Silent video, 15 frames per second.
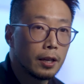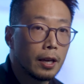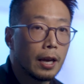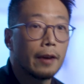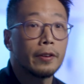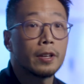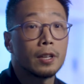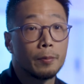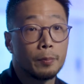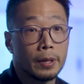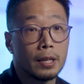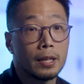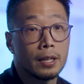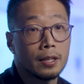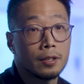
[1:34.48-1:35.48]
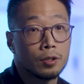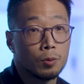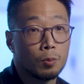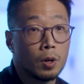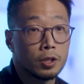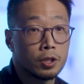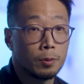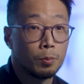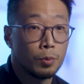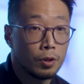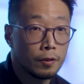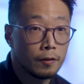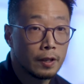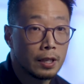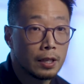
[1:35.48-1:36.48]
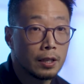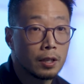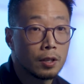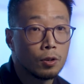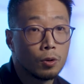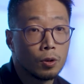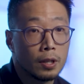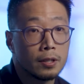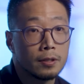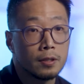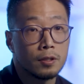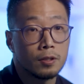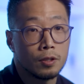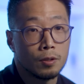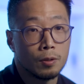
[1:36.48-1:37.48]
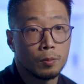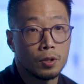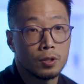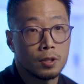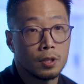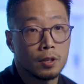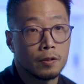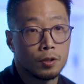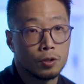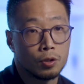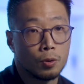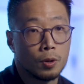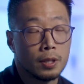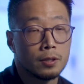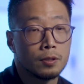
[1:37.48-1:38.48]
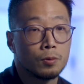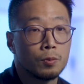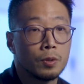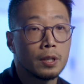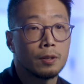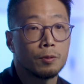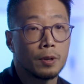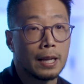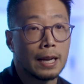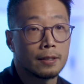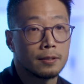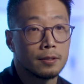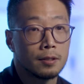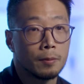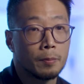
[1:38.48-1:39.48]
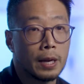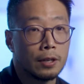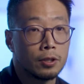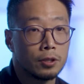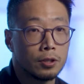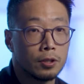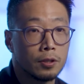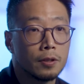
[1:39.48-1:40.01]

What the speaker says: Having the ability to watch a movie or listening to the music of the choice really relaxes the patient.